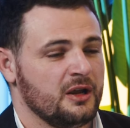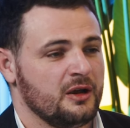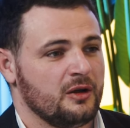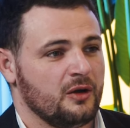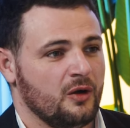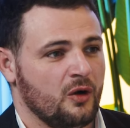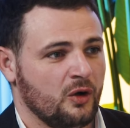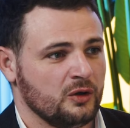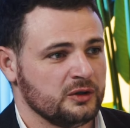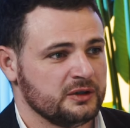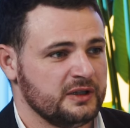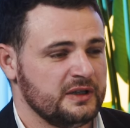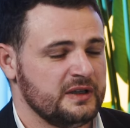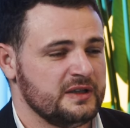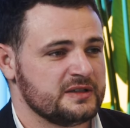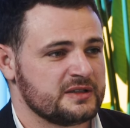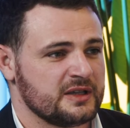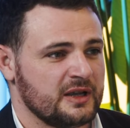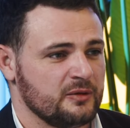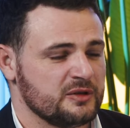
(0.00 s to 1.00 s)
all
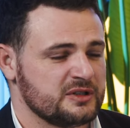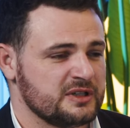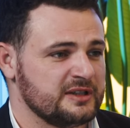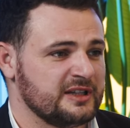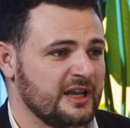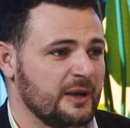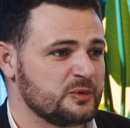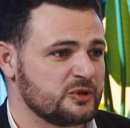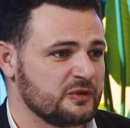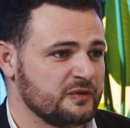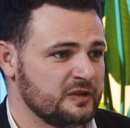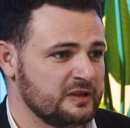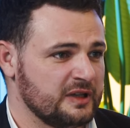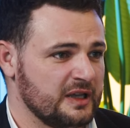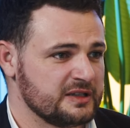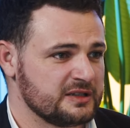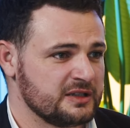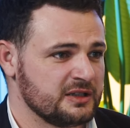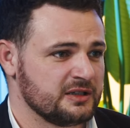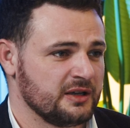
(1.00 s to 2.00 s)
these, I would say, types of the
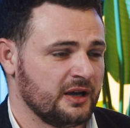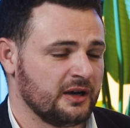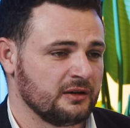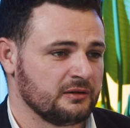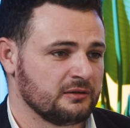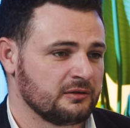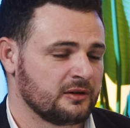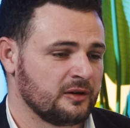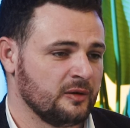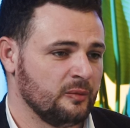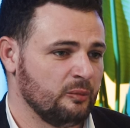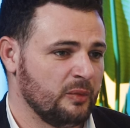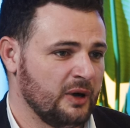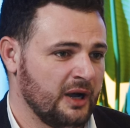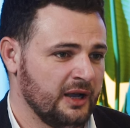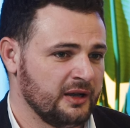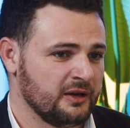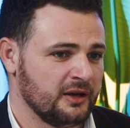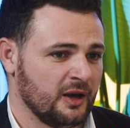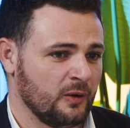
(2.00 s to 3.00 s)
testing are
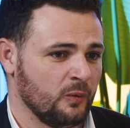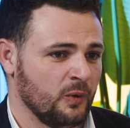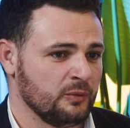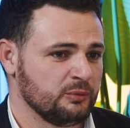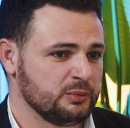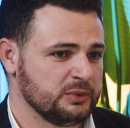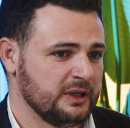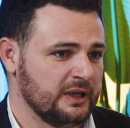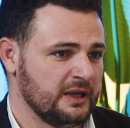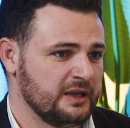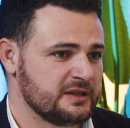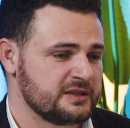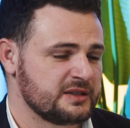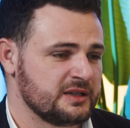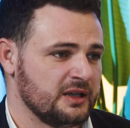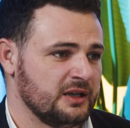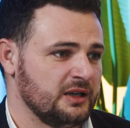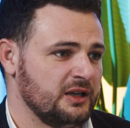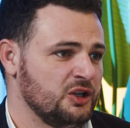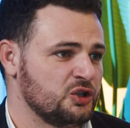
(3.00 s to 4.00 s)
combined in one place,
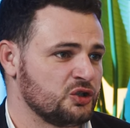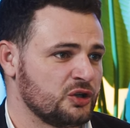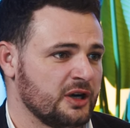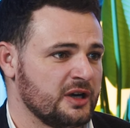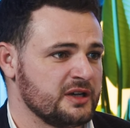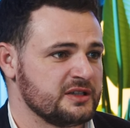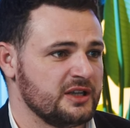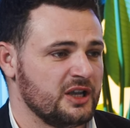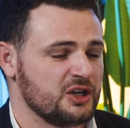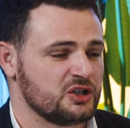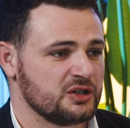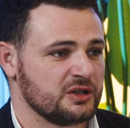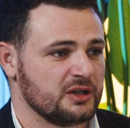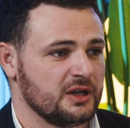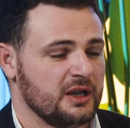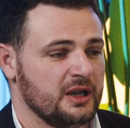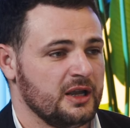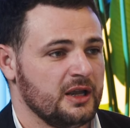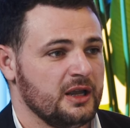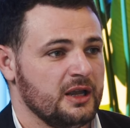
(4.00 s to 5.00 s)
and each organization
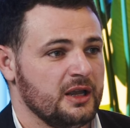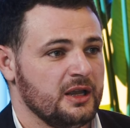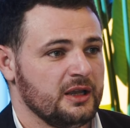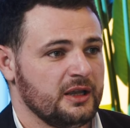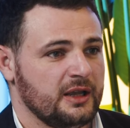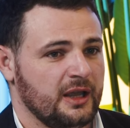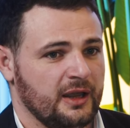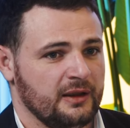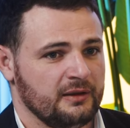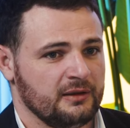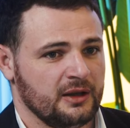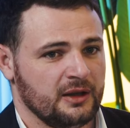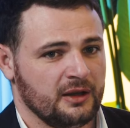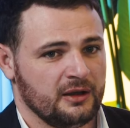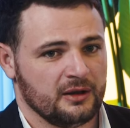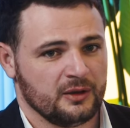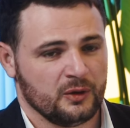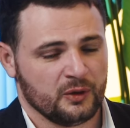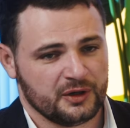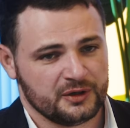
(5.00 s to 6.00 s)
can
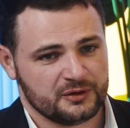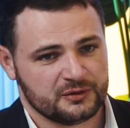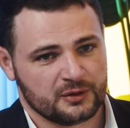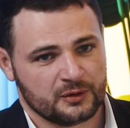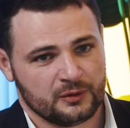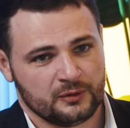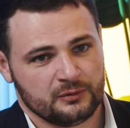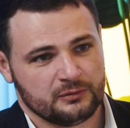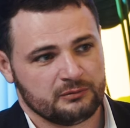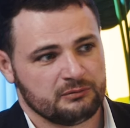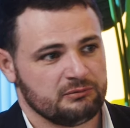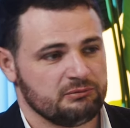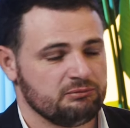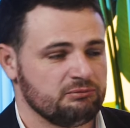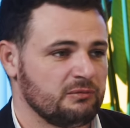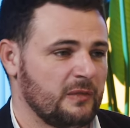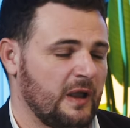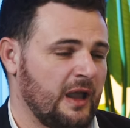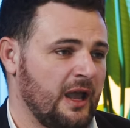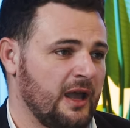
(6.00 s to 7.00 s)
look it through,
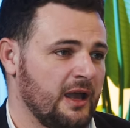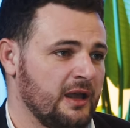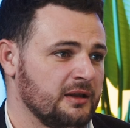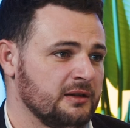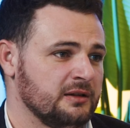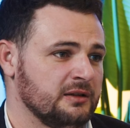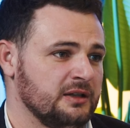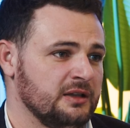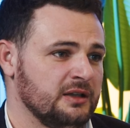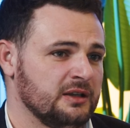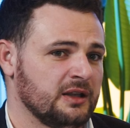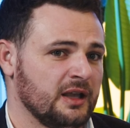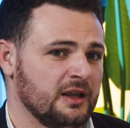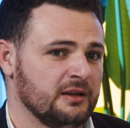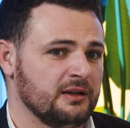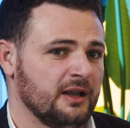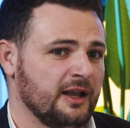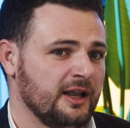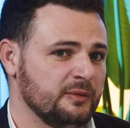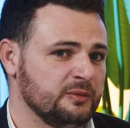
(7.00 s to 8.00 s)
and it
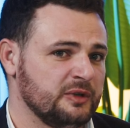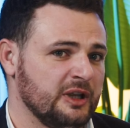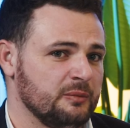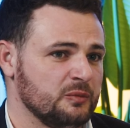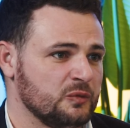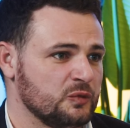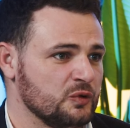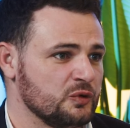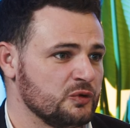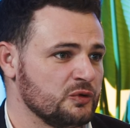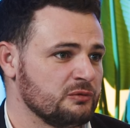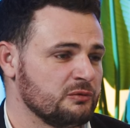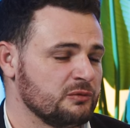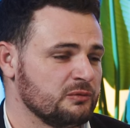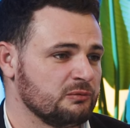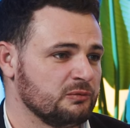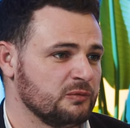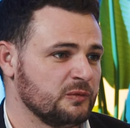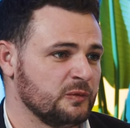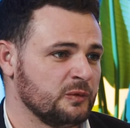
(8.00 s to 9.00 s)
can help them to
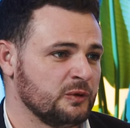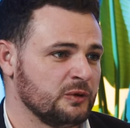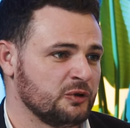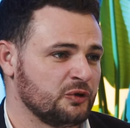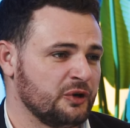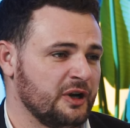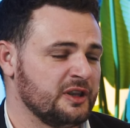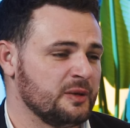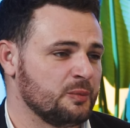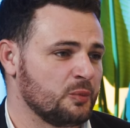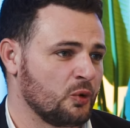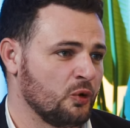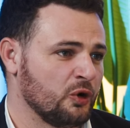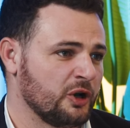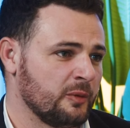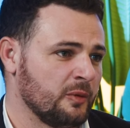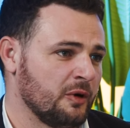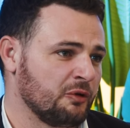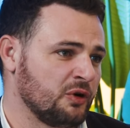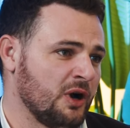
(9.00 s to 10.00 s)
create a
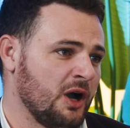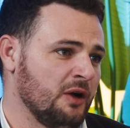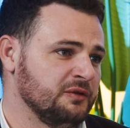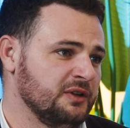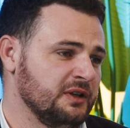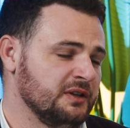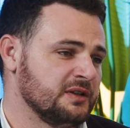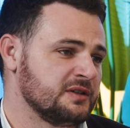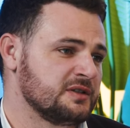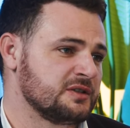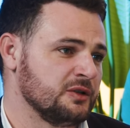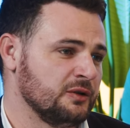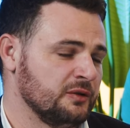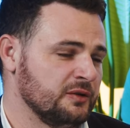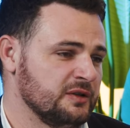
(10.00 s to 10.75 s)
program around it. So